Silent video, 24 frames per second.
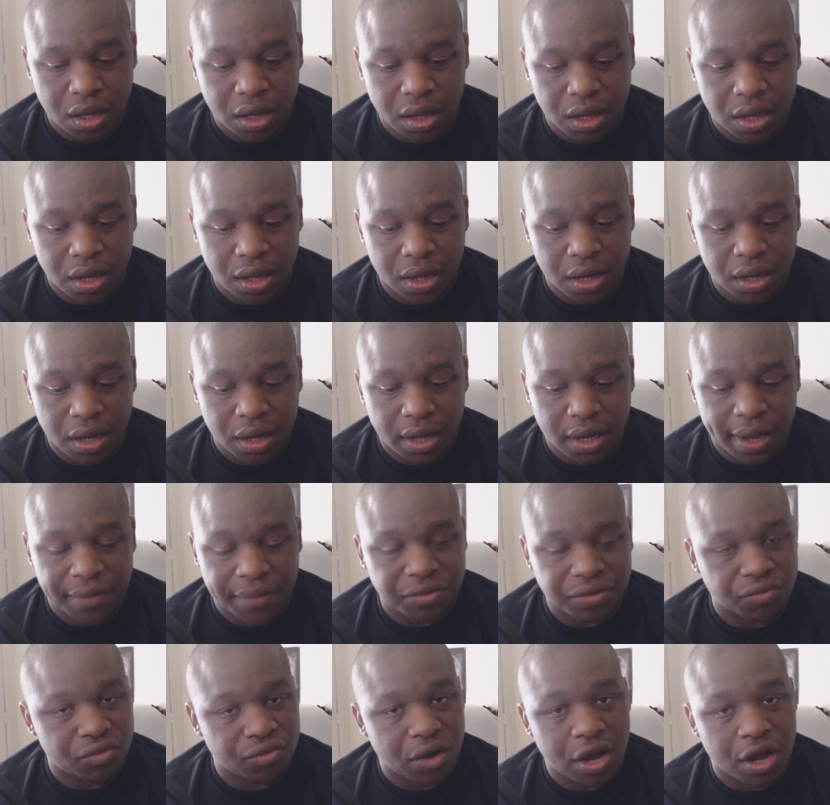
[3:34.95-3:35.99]

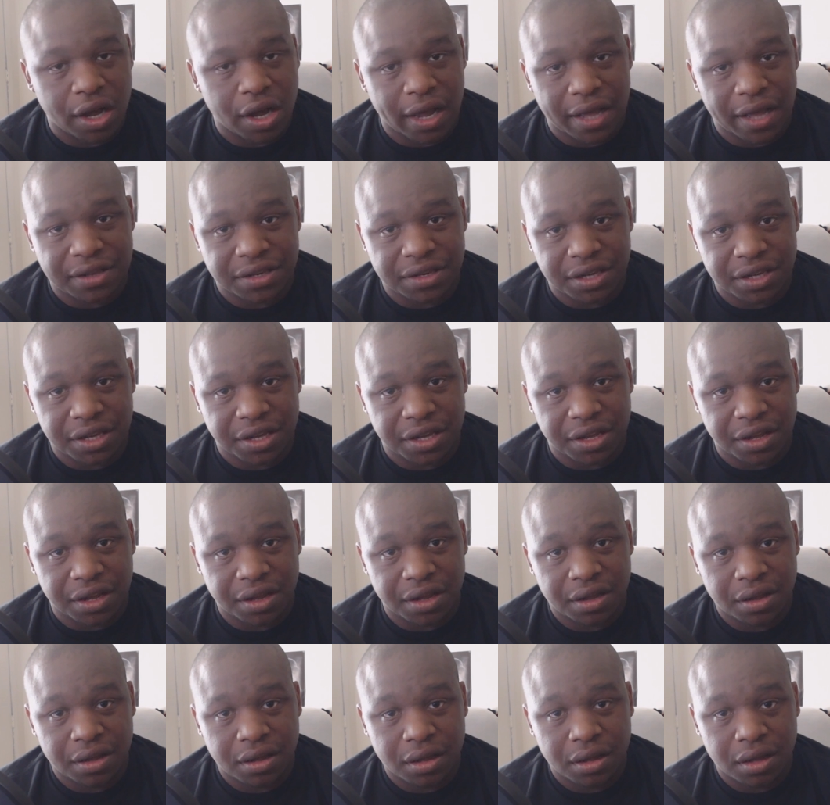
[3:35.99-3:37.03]
got the wrong
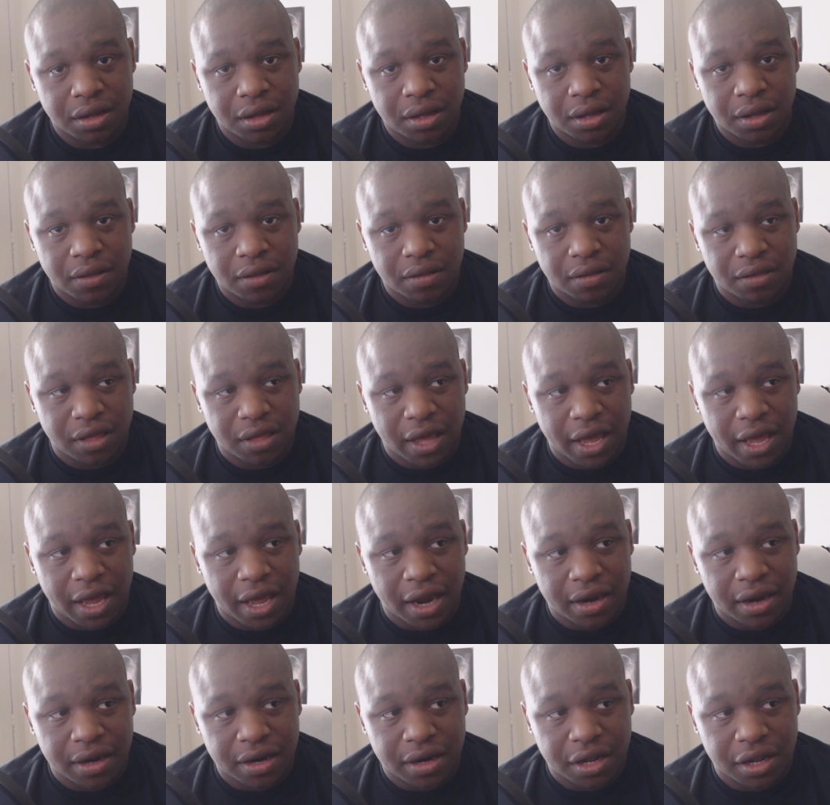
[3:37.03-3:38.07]
idea
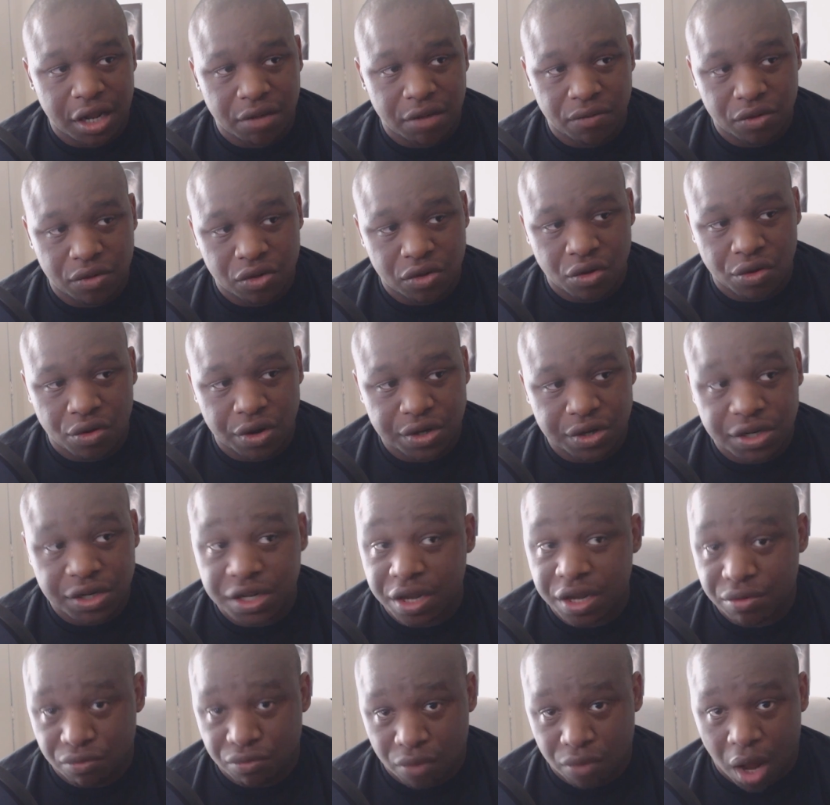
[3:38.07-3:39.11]
that he was going
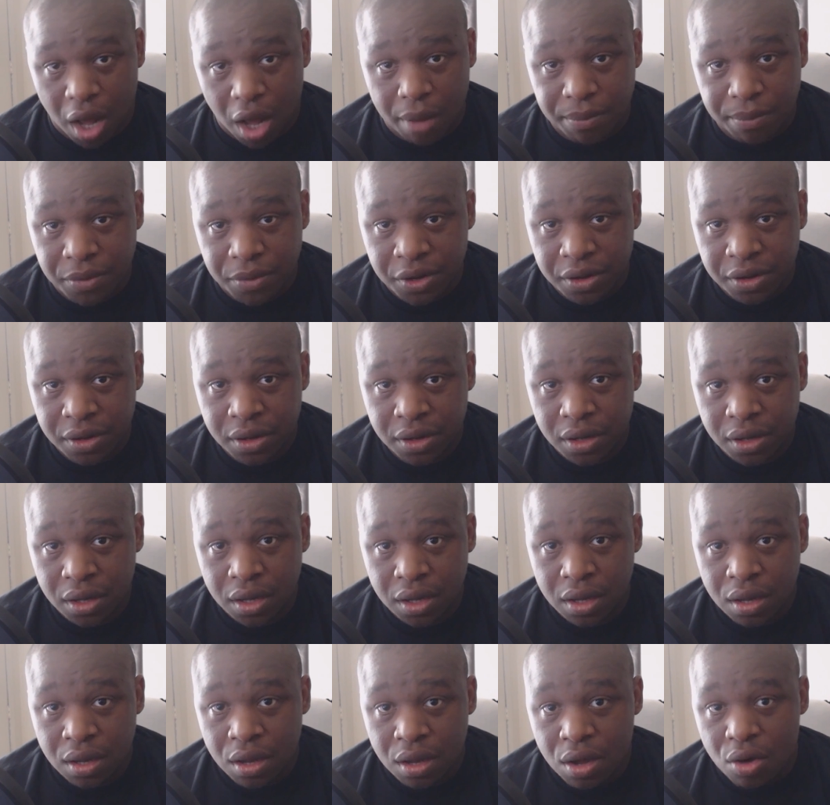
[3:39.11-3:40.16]
to get robbed.
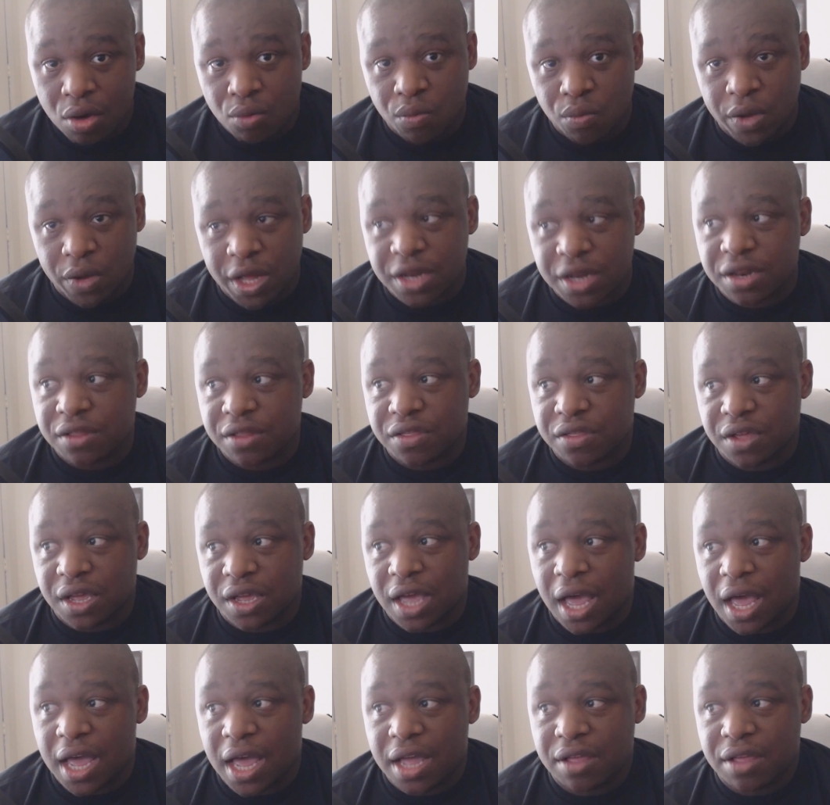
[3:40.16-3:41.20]
When the
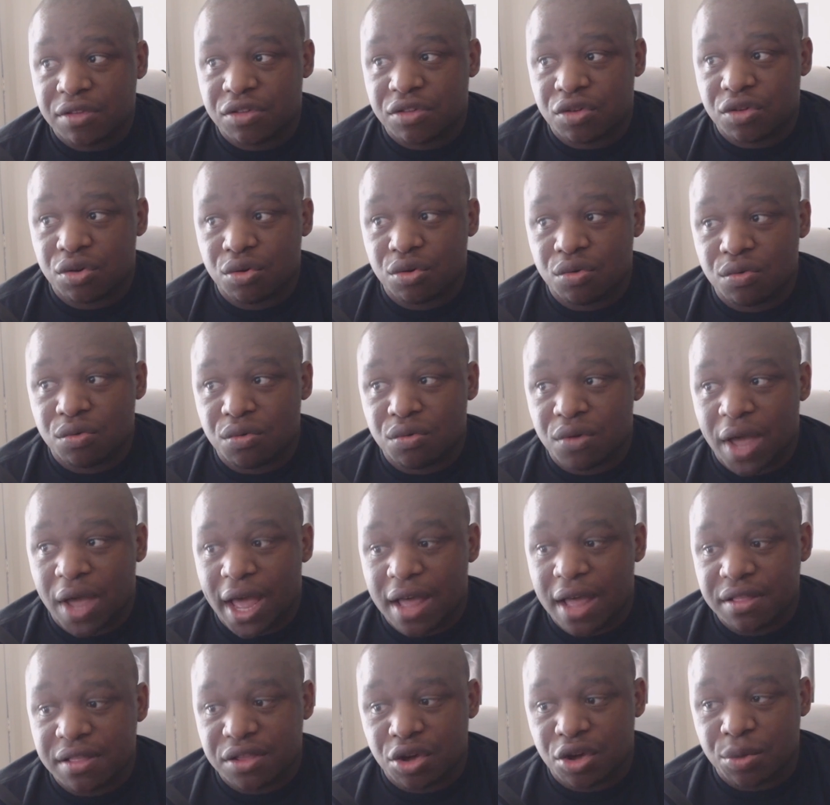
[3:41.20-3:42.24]
guys who
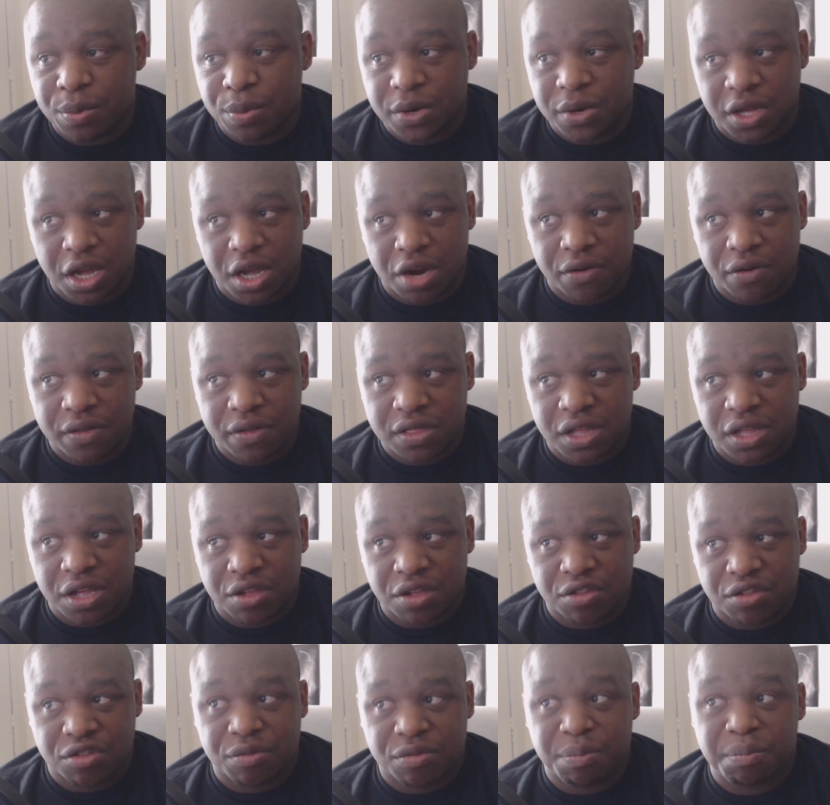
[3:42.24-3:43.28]
had the open carry
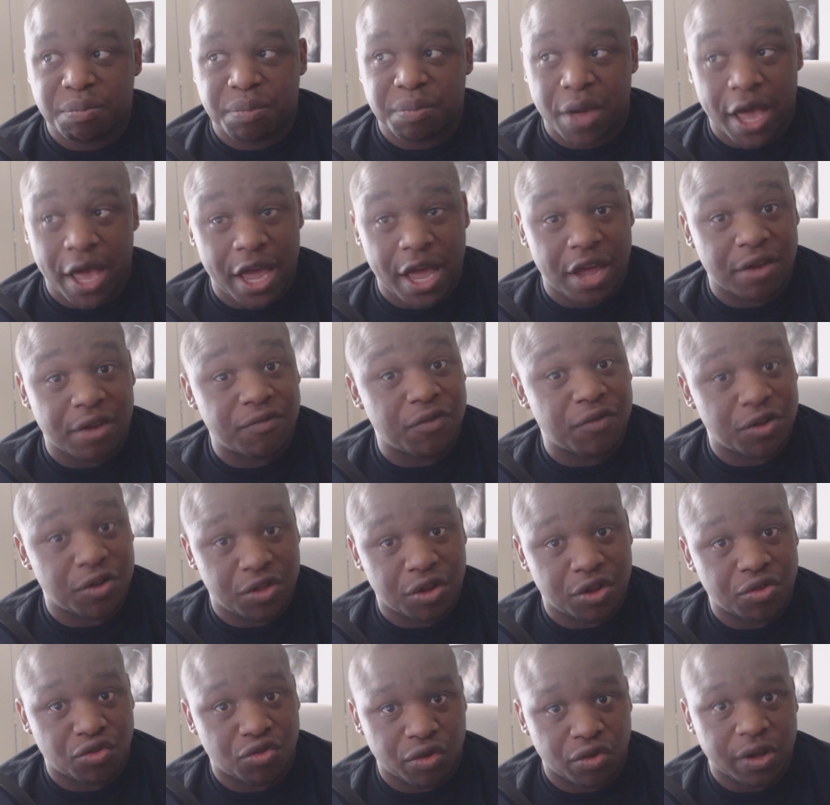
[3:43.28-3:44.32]
things paid for
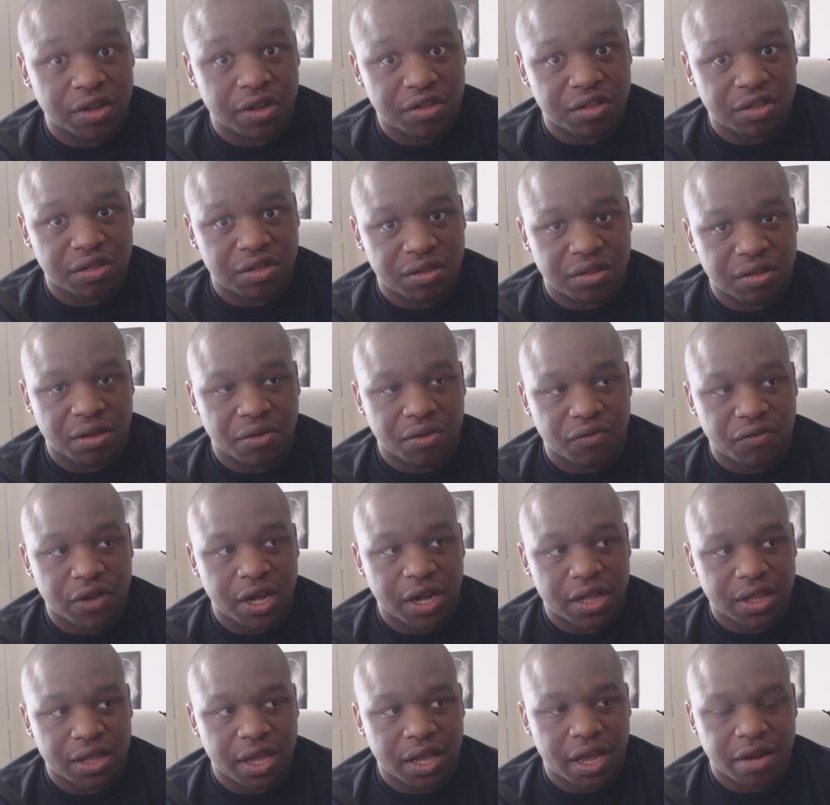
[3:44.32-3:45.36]
their drinks and stuff
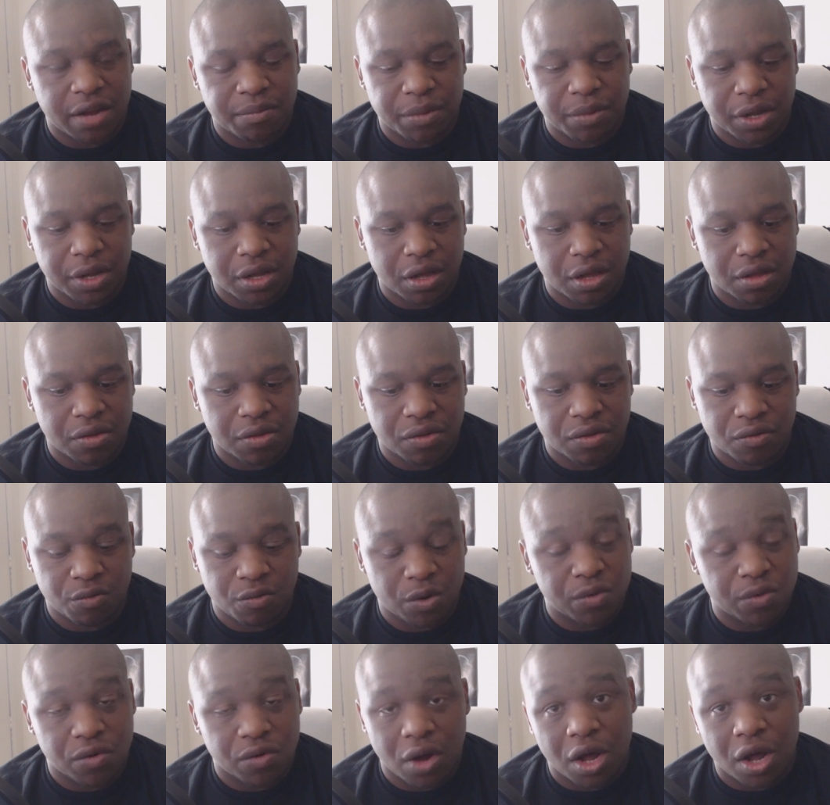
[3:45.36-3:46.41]
like that, because
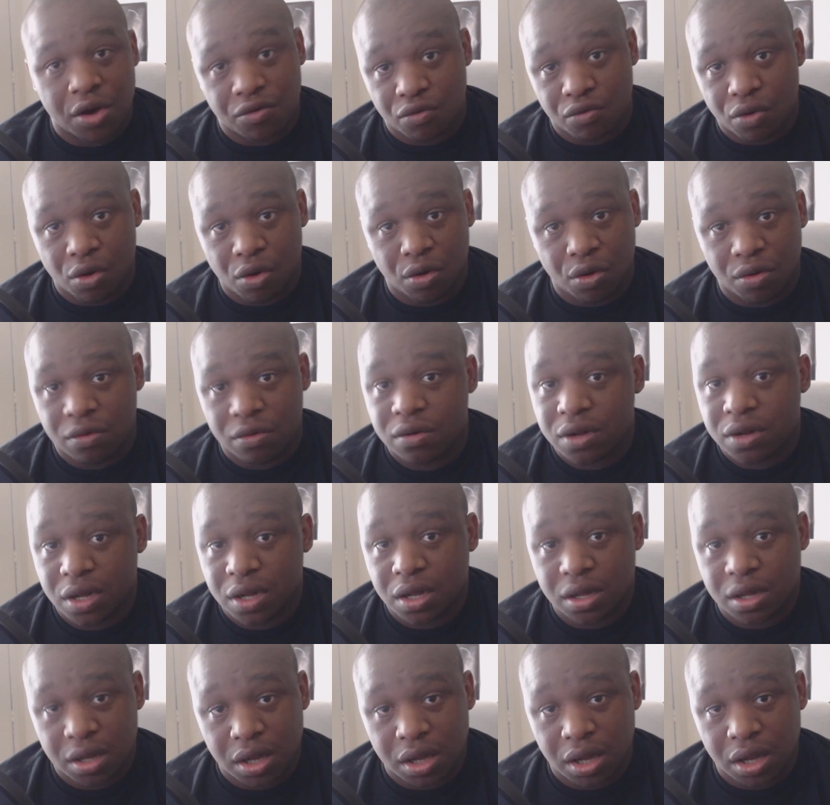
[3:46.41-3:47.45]
we were on a roll